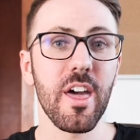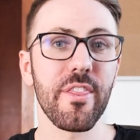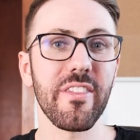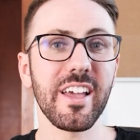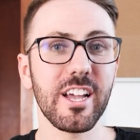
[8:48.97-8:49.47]

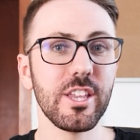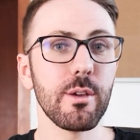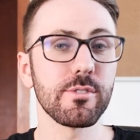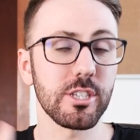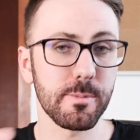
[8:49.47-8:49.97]
that they can
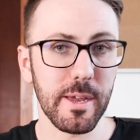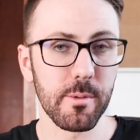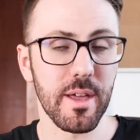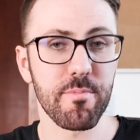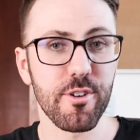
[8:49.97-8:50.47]
use to speed
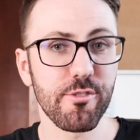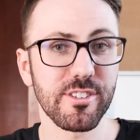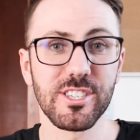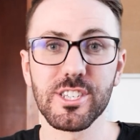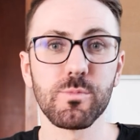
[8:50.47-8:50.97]
up their
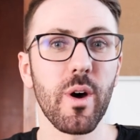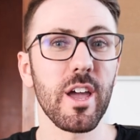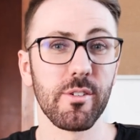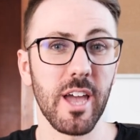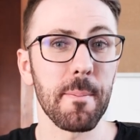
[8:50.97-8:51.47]
progress in some
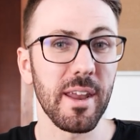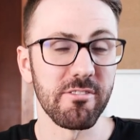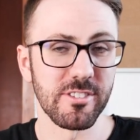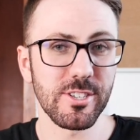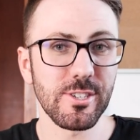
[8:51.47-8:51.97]
way or get better
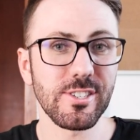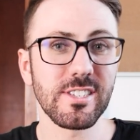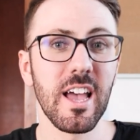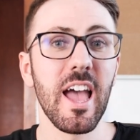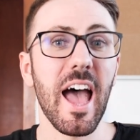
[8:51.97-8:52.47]
results,